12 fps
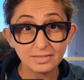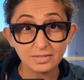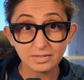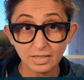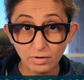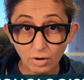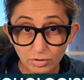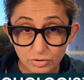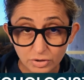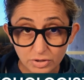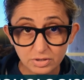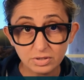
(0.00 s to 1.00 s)
As a
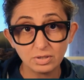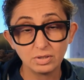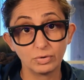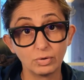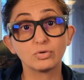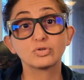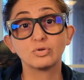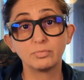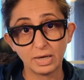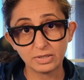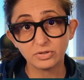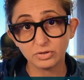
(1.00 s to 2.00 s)
psychologist with also a
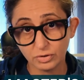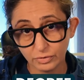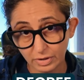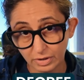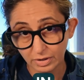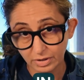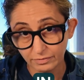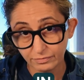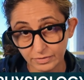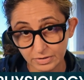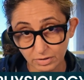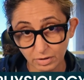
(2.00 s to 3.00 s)
master's degree in
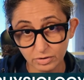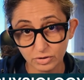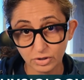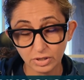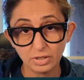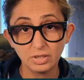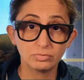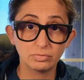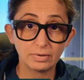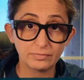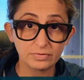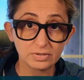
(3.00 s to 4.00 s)
physiology,
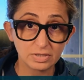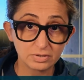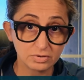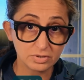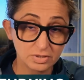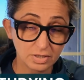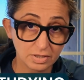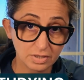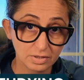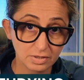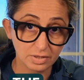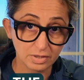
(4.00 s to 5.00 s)
who emphasized on
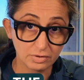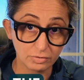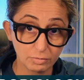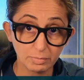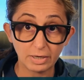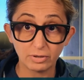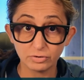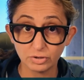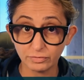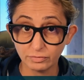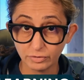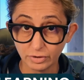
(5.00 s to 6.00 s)
studying the
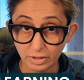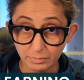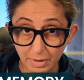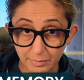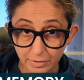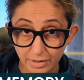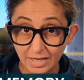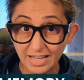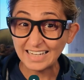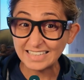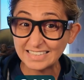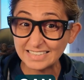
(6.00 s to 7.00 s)
neurobiology of learning and memory,
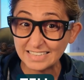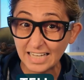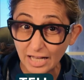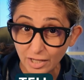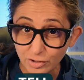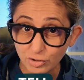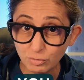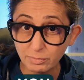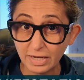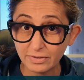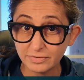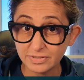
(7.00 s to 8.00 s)
I can tell you
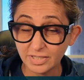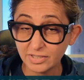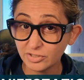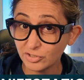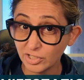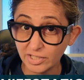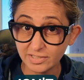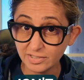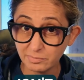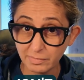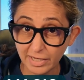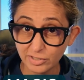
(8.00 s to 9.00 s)
manifestation
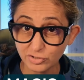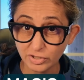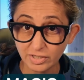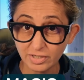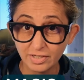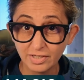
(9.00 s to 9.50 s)
isn't magic.